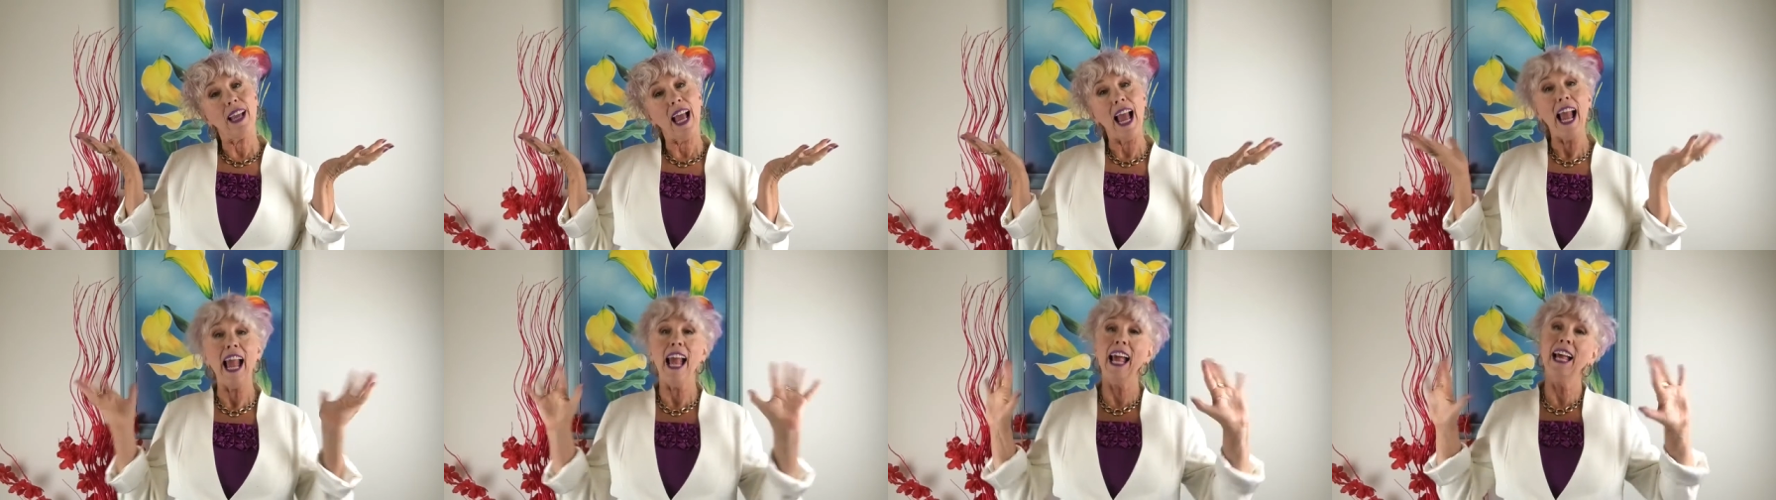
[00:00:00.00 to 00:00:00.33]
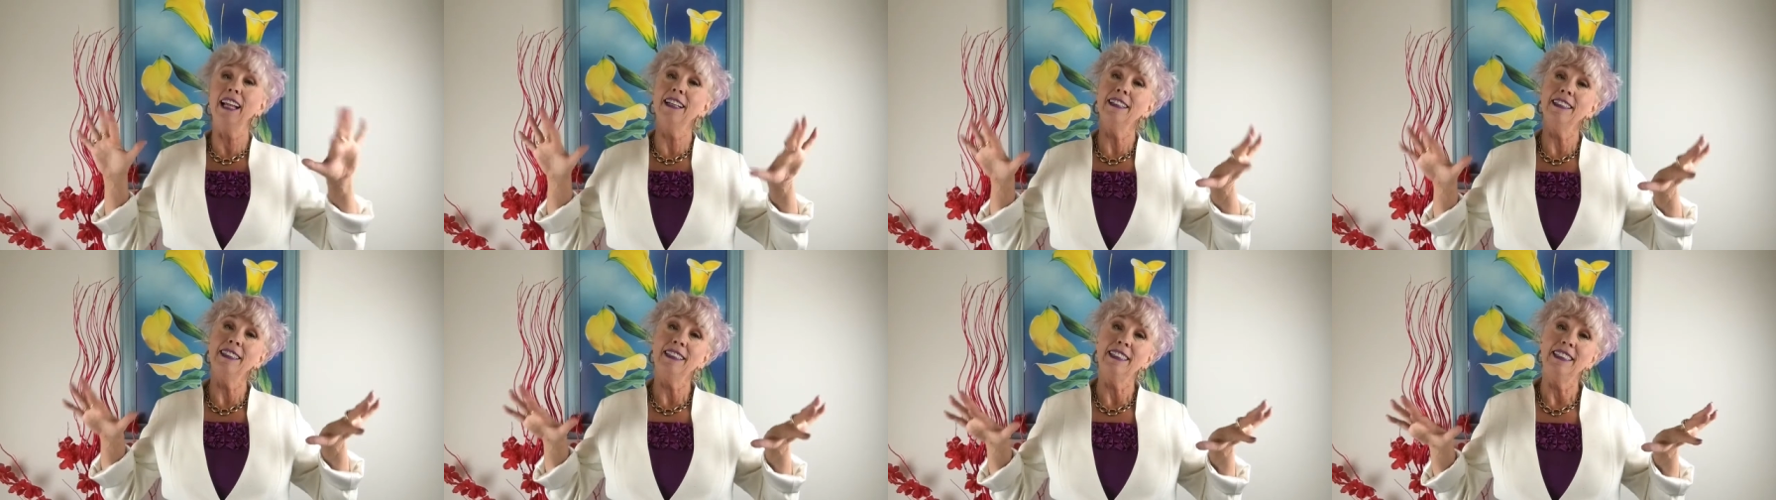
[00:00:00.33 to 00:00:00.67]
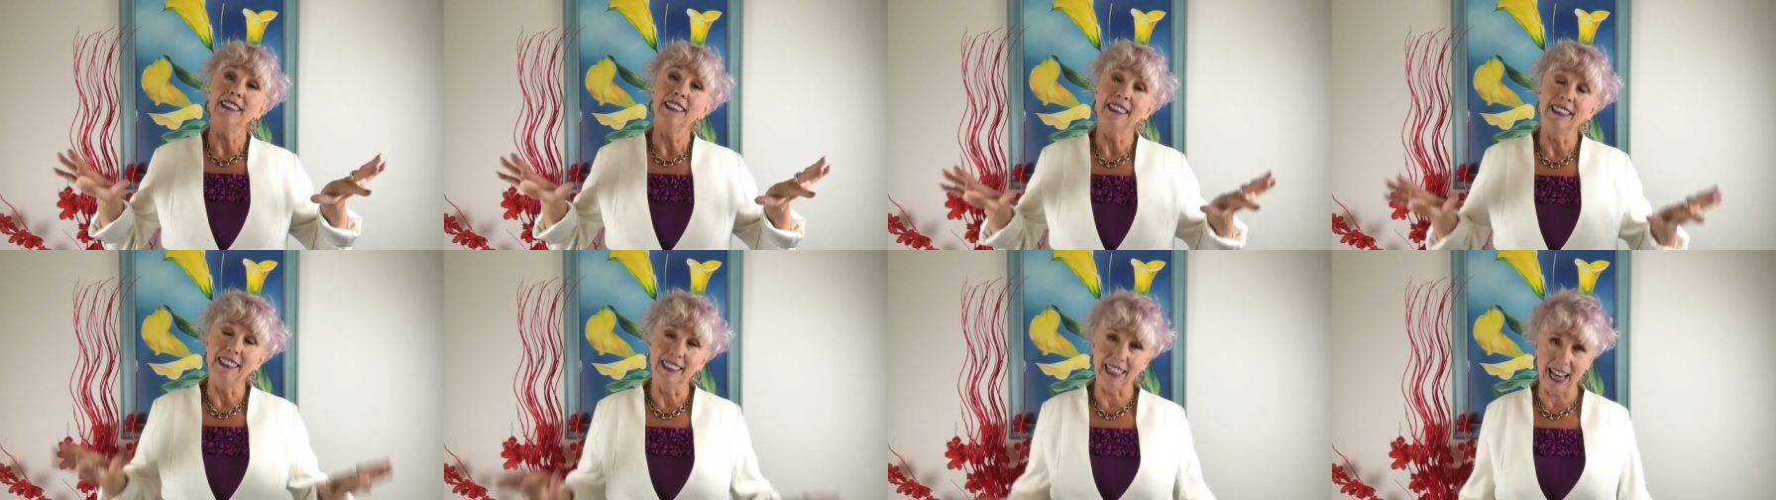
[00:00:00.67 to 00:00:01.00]
and
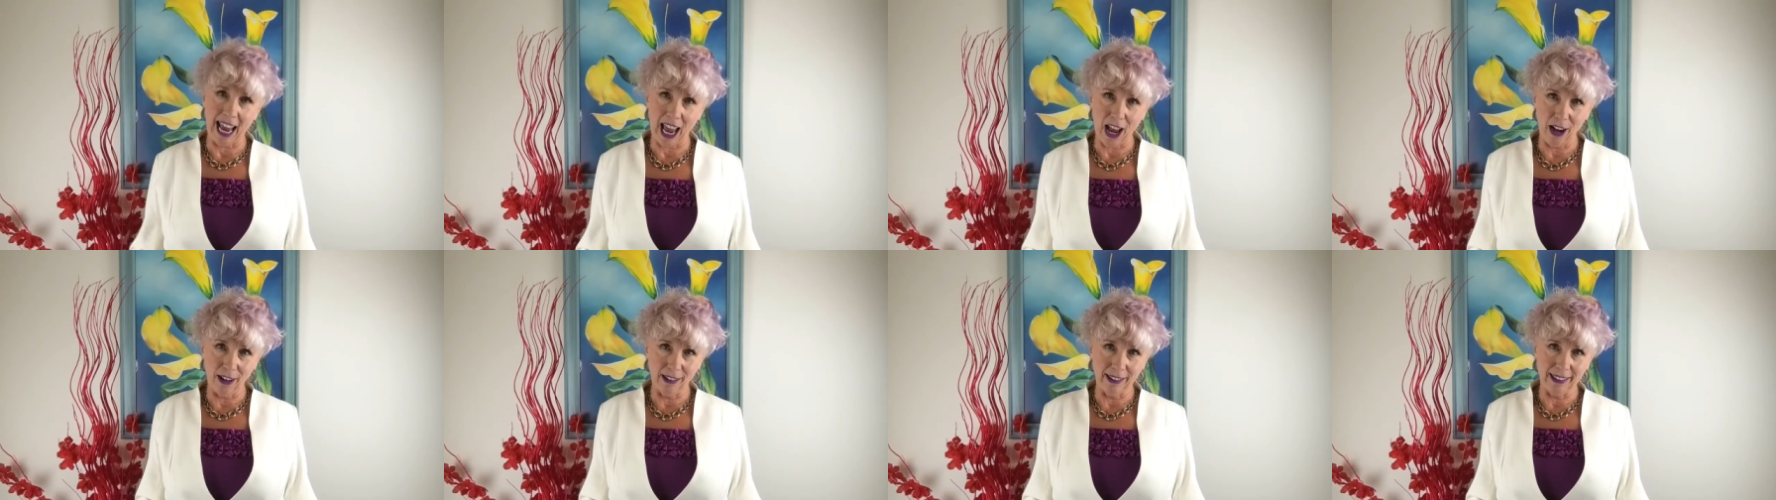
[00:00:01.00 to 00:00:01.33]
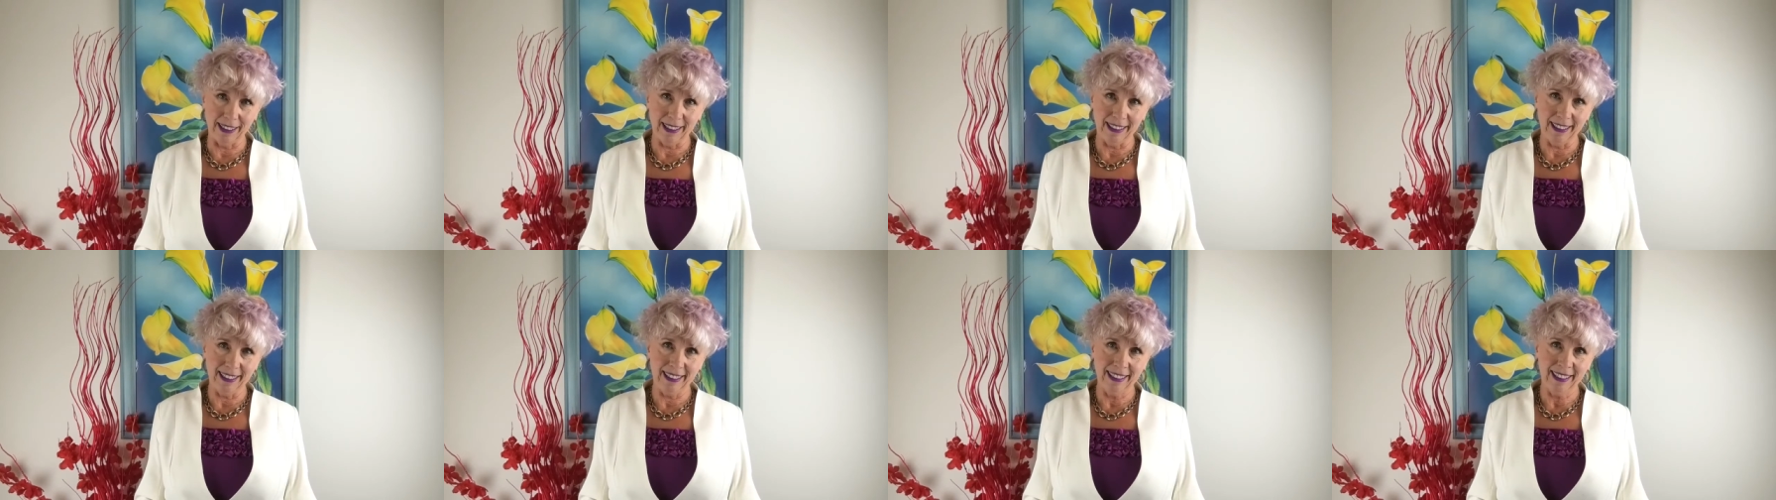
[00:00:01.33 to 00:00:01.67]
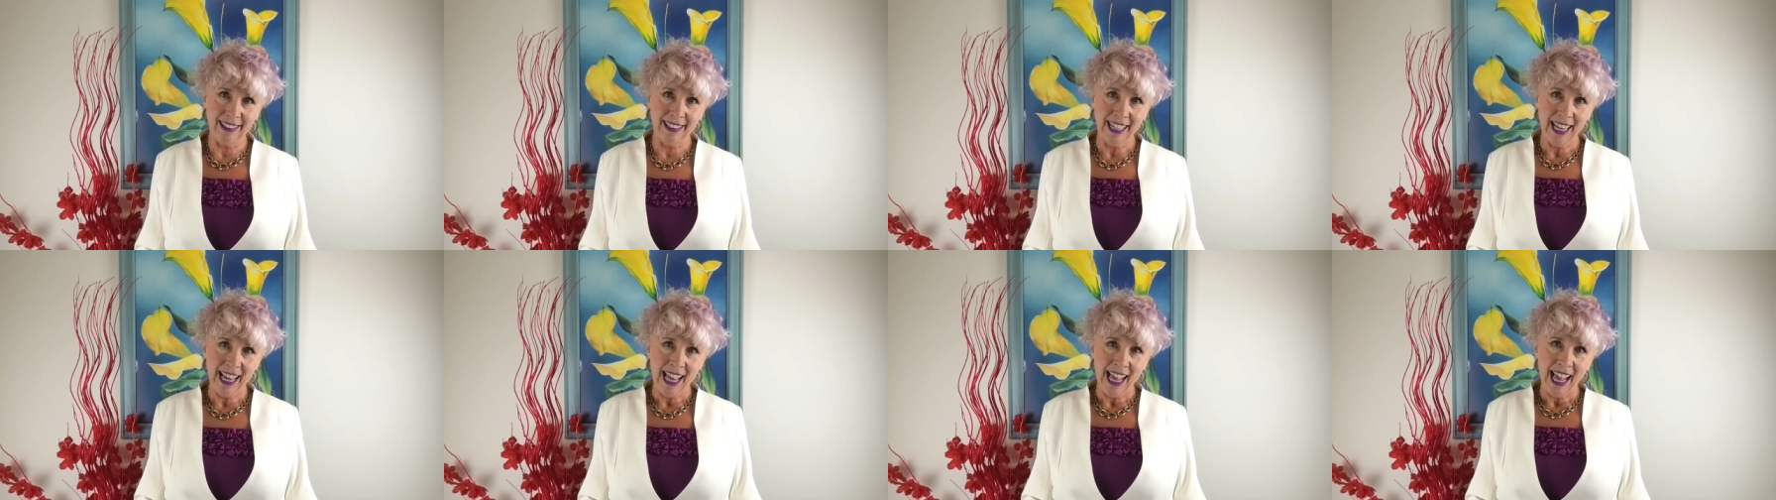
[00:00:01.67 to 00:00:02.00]
downs,